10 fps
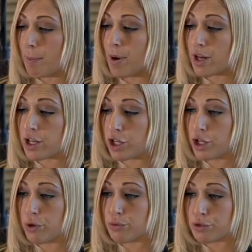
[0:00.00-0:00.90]
But
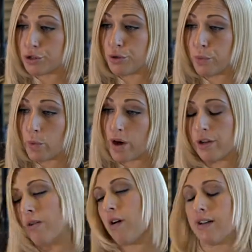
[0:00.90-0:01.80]
you do
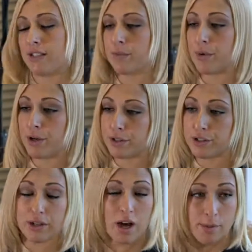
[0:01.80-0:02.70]
want your customer
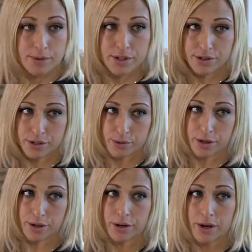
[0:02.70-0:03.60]
to come to the
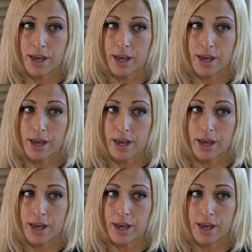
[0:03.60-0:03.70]
store.